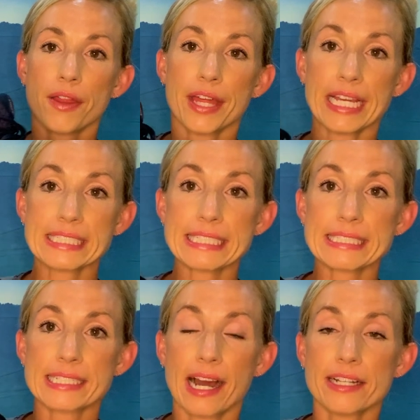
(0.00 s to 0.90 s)
The
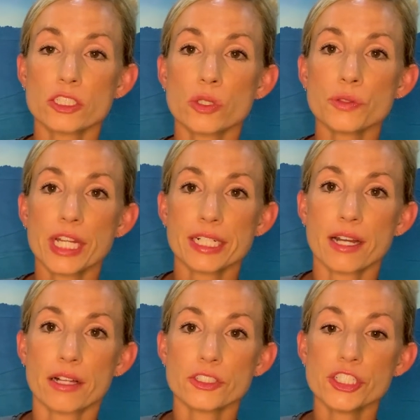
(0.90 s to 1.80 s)
Asics Guide Sole
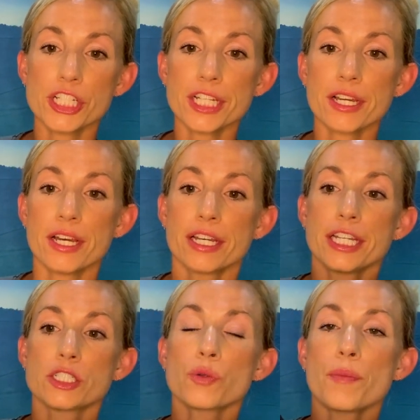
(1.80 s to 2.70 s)
technology
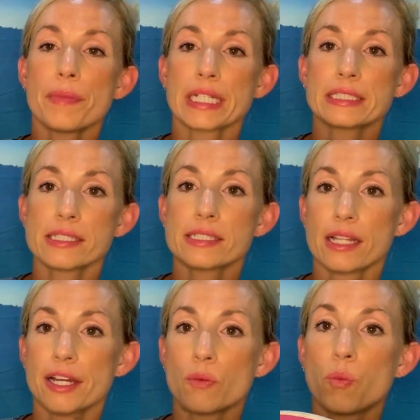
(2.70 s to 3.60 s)
is what makes this
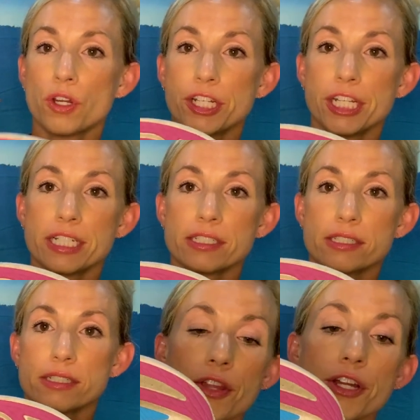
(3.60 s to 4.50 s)
line what it
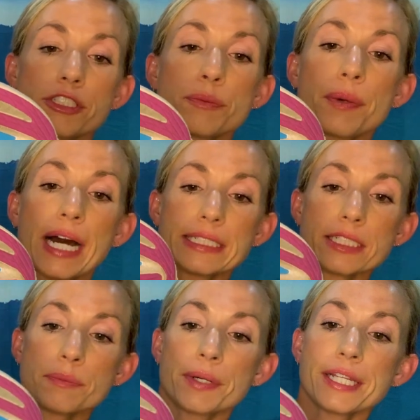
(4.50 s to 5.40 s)
is. There's a
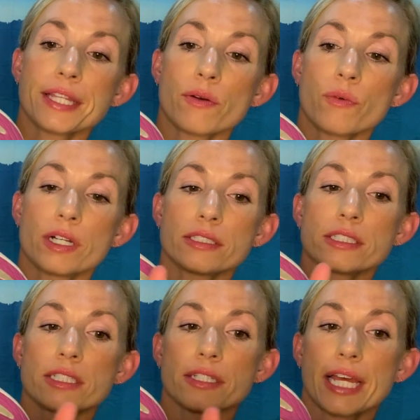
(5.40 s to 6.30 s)
plastic plate that
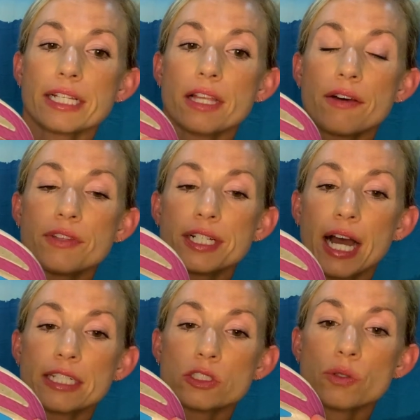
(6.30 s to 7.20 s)
runs the length of the
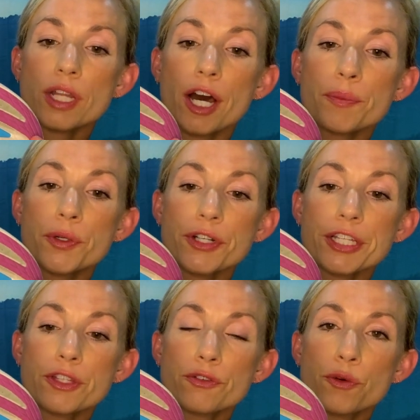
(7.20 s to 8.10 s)
guide sole to help
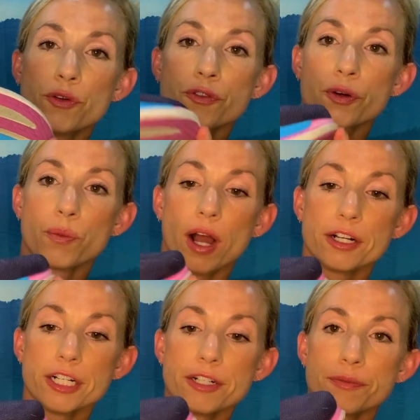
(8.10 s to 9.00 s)
create the forefoot
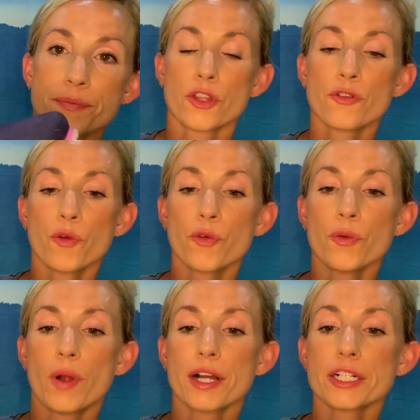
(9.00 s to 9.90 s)
rocker. The
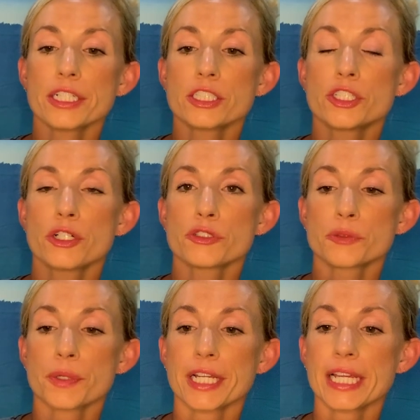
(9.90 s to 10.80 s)
forefoot rocker is a toe
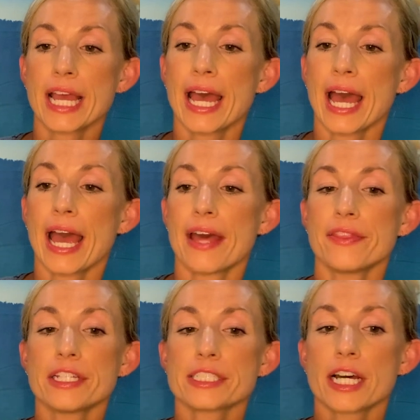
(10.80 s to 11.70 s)
spring,
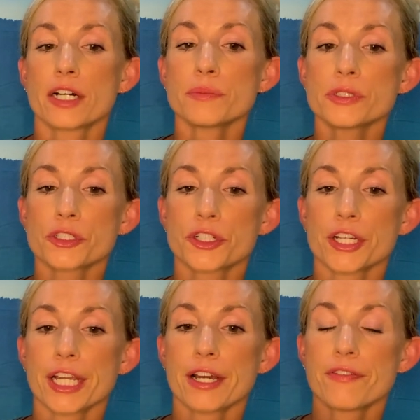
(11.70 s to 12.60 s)
and this helps to
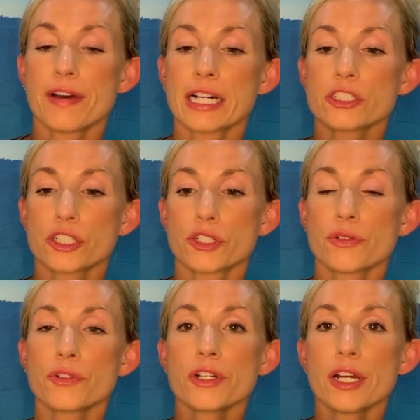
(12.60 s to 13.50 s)
create a fast
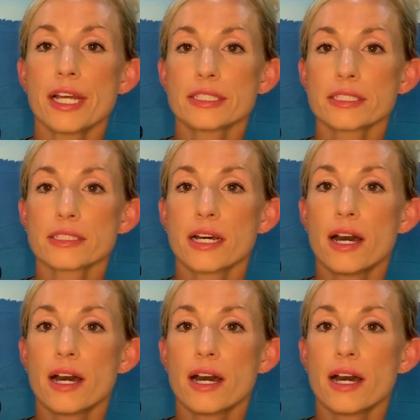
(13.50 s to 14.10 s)
turnover, and